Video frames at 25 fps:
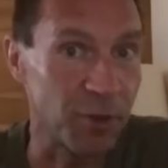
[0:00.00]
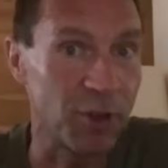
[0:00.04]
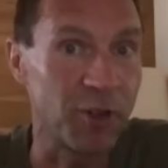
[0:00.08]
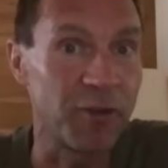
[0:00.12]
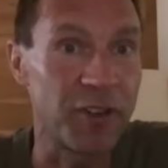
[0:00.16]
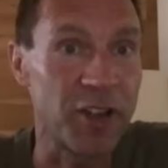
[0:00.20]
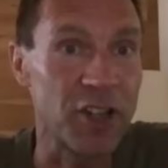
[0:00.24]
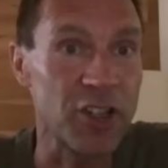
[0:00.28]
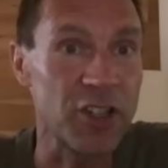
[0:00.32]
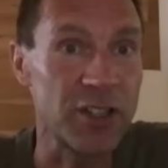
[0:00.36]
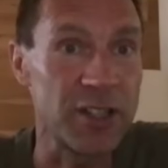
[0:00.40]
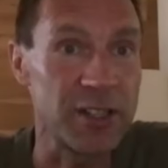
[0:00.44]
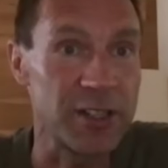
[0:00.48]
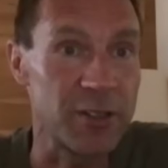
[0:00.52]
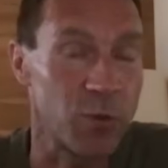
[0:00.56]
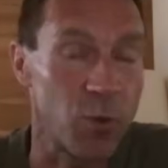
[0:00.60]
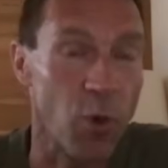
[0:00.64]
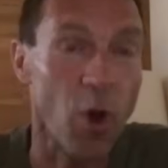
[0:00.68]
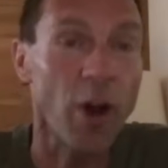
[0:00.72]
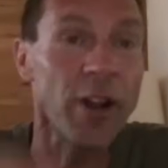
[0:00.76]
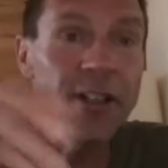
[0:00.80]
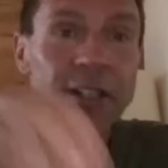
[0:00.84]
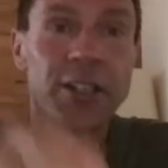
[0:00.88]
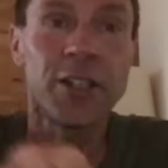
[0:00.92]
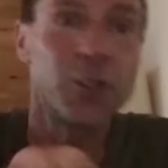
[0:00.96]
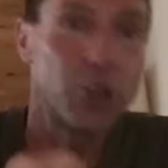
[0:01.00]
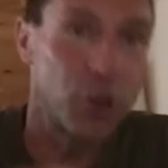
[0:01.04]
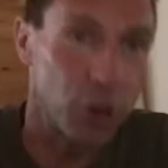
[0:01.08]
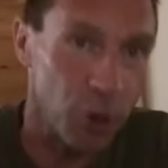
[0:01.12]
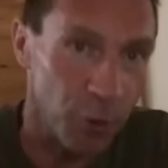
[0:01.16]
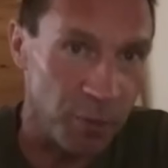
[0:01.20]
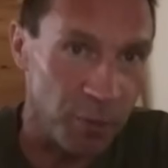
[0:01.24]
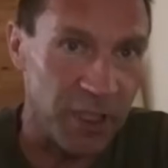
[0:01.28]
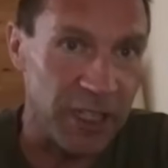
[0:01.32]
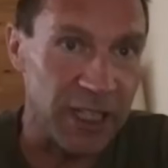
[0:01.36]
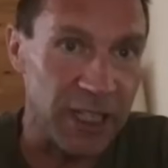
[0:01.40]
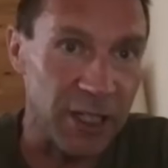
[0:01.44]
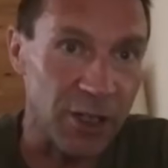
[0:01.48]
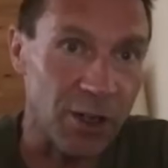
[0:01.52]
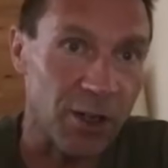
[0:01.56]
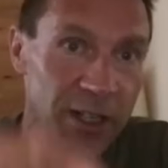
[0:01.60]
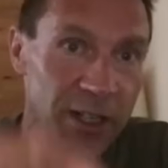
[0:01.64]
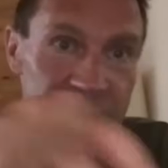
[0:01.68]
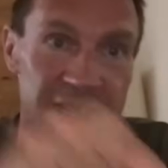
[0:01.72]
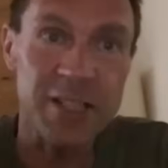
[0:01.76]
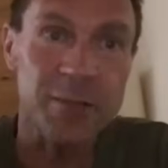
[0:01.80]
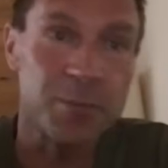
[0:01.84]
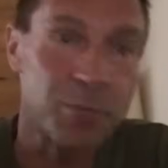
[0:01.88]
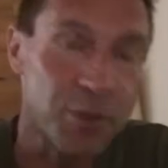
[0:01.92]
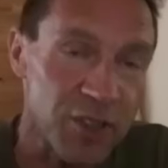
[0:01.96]
professionals wanted to be on
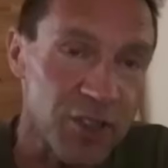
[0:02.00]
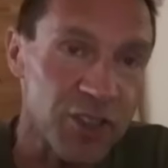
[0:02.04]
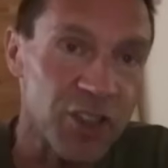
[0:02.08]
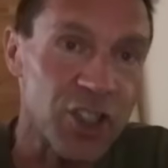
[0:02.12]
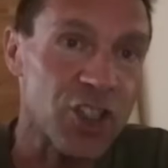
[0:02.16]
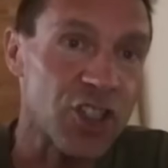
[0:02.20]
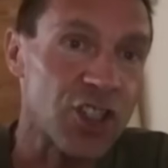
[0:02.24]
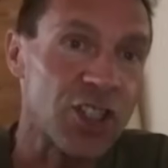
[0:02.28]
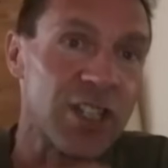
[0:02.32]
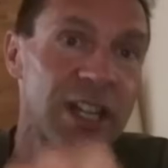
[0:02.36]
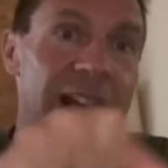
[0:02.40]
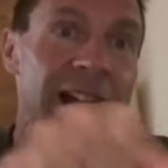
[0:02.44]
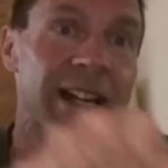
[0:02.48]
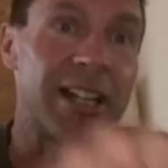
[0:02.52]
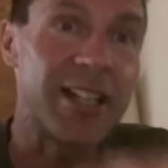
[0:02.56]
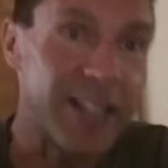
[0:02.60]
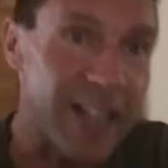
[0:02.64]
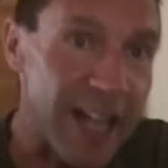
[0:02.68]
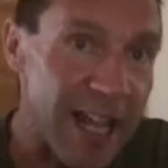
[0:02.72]
his position at